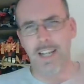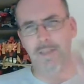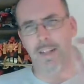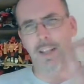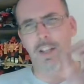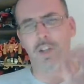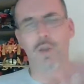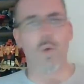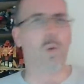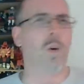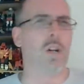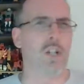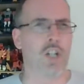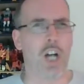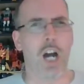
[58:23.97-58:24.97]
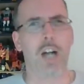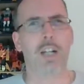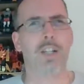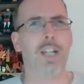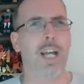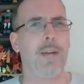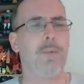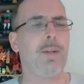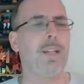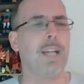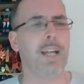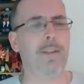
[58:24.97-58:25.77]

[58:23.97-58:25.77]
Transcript: leaving the door ajar to say, well,